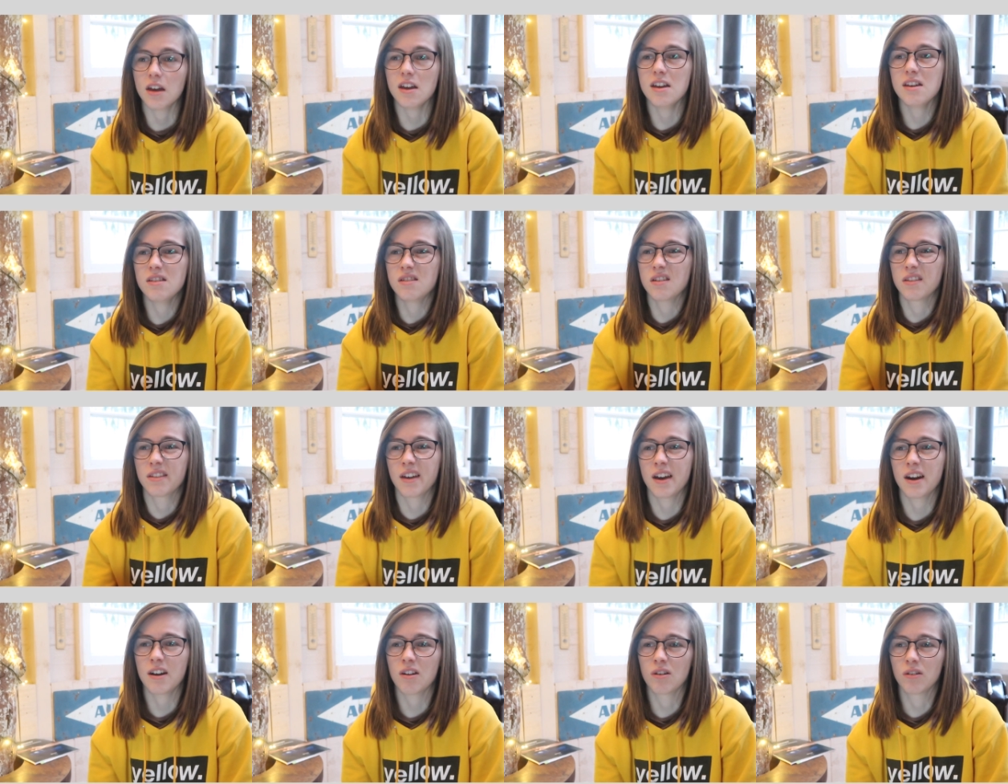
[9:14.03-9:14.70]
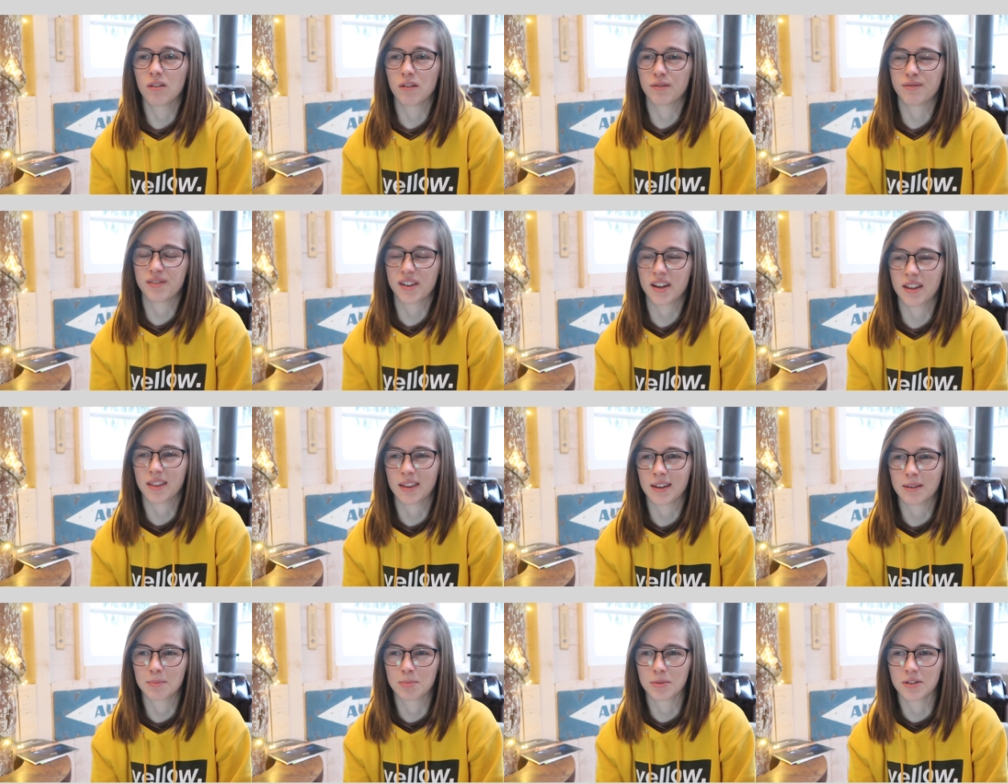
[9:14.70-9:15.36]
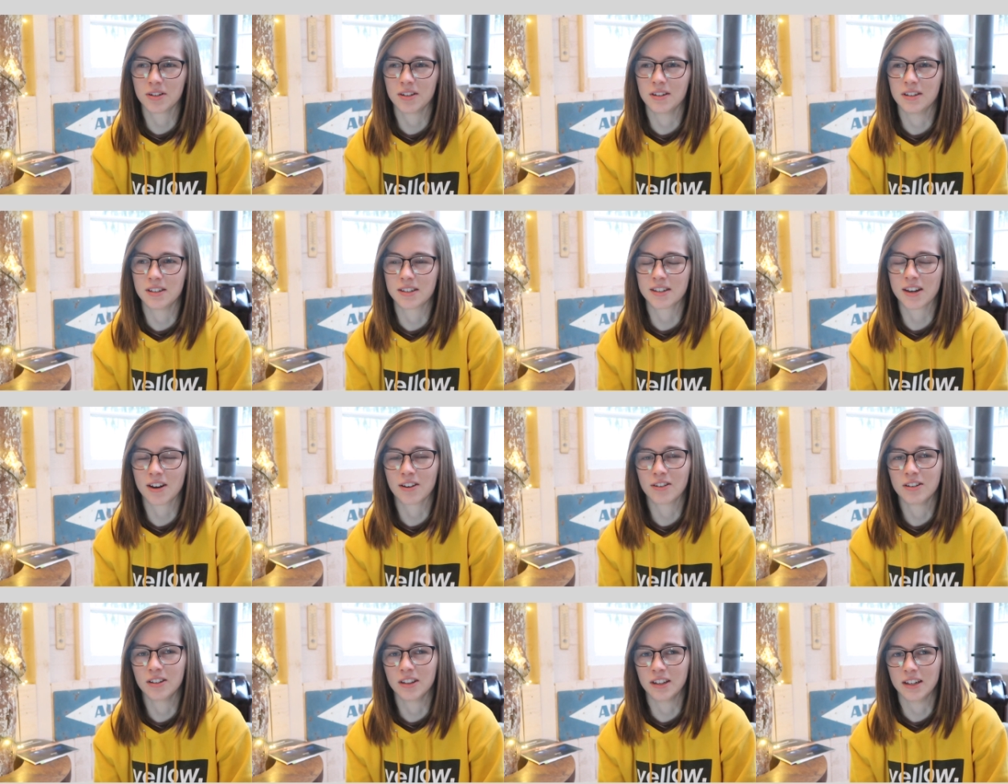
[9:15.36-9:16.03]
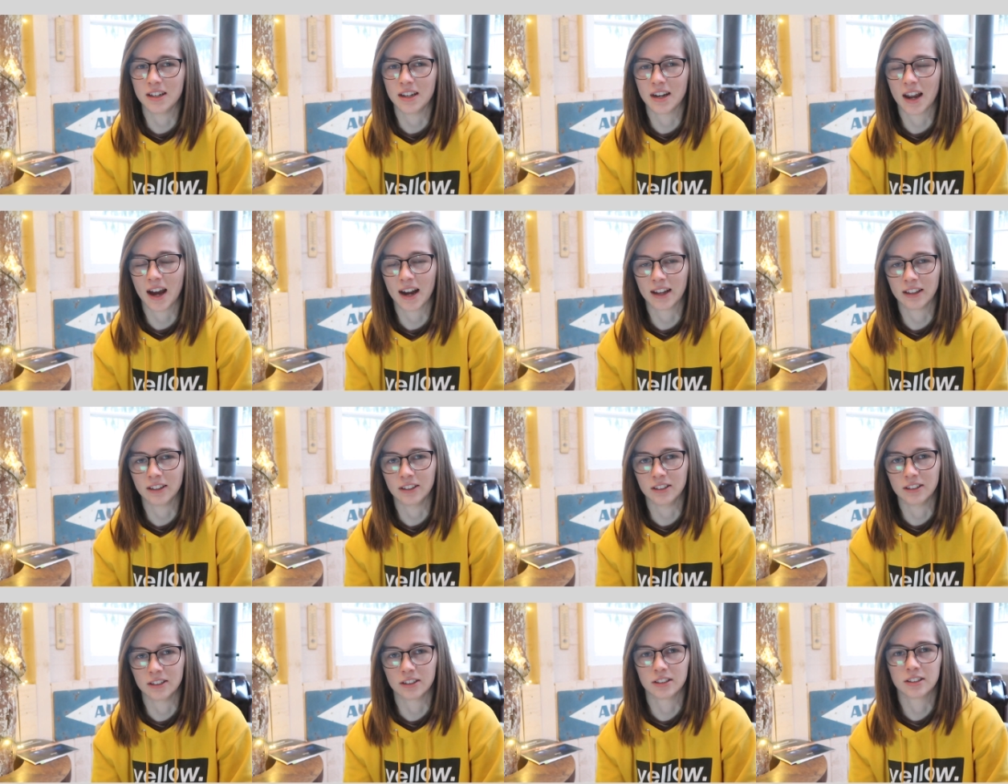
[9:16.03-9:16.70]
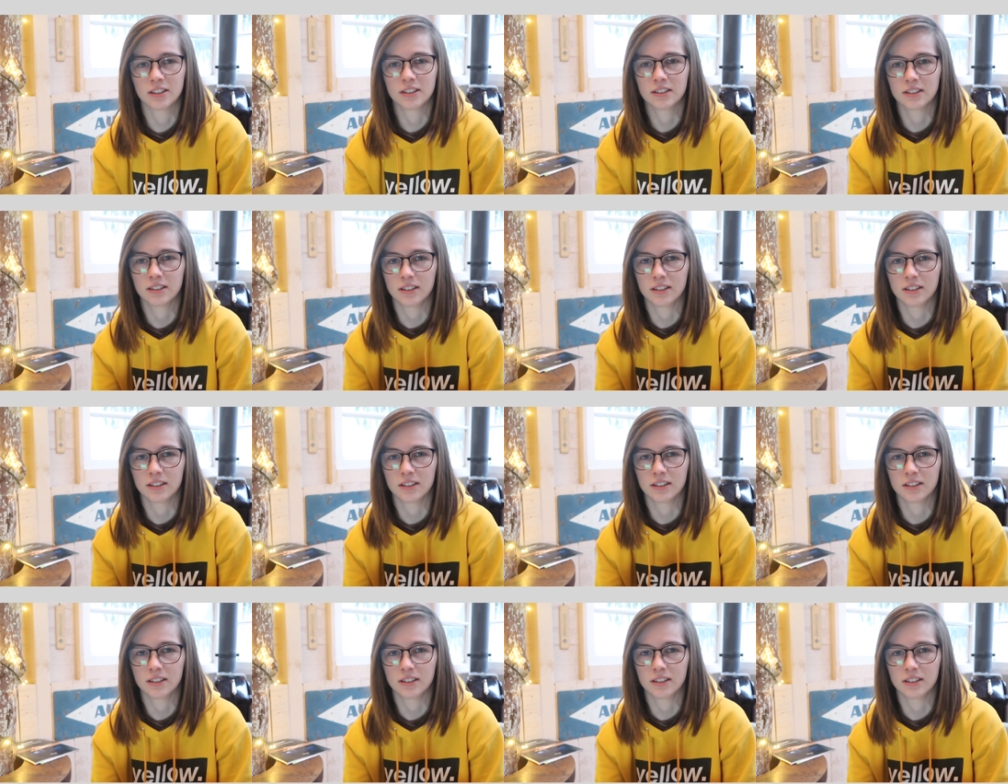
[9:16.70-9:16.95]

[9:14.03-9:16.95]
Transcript: Either that or the fact that Britain is currently an island